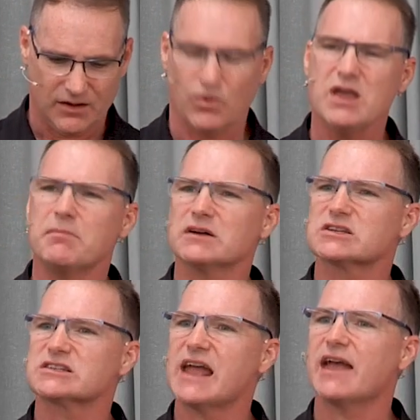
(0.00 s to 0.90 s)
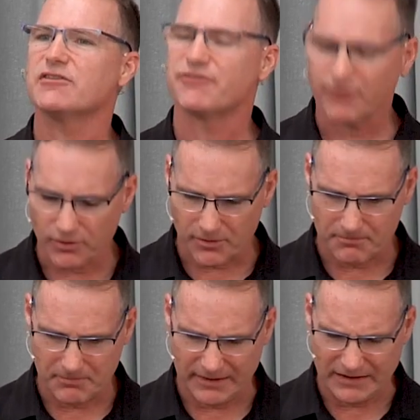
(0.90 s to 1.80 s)
We must stand
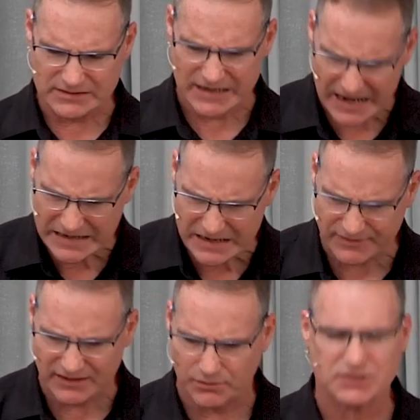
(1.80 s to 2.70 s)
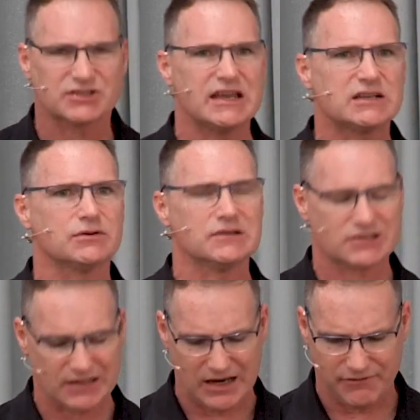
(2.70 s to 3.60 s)
firm against anything that would seek to
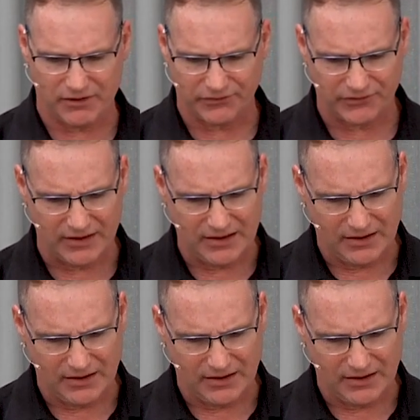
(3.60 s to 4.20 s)
enslave us